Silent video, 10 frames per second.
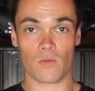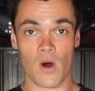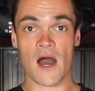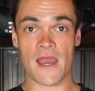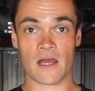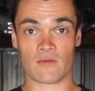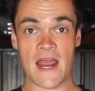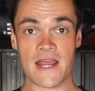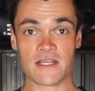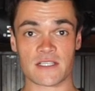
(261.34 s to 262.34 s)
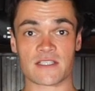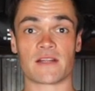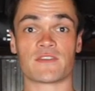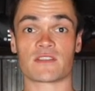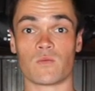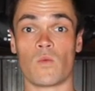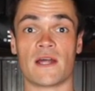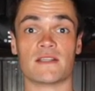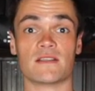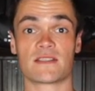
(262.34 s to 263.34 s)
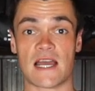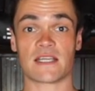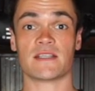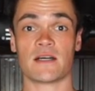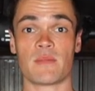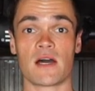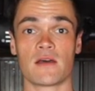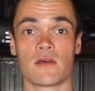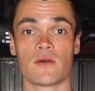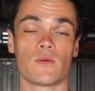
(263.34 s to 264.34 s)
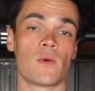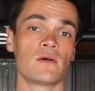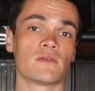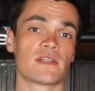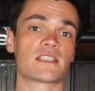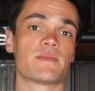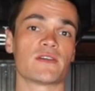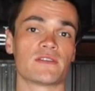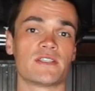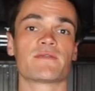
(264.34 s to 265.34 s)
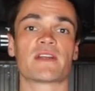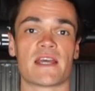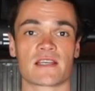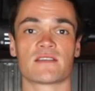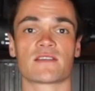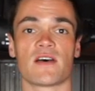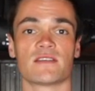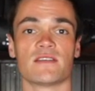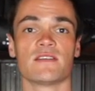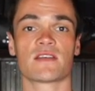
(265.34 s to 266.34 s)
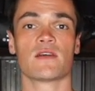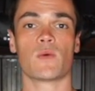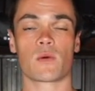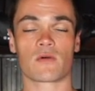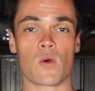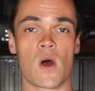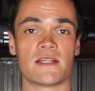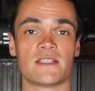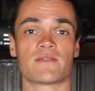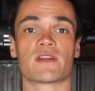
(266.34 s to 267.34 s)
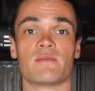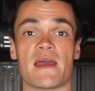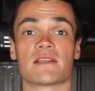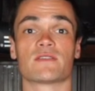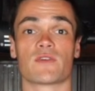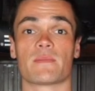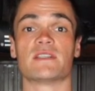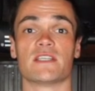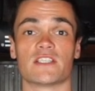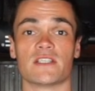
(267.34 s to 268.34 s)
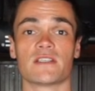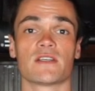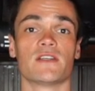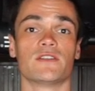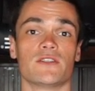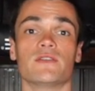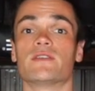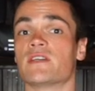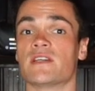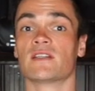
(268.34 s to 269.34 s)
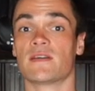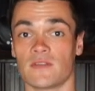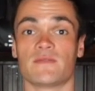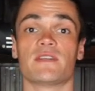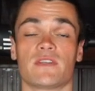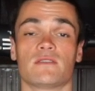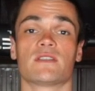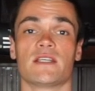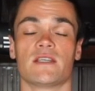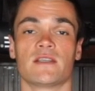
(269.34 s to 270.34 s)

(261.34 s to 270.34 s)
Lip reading: Why a range instead of just one static number? Well, that's because different exercises will require different amounts of repetitions due to their level of difficulty.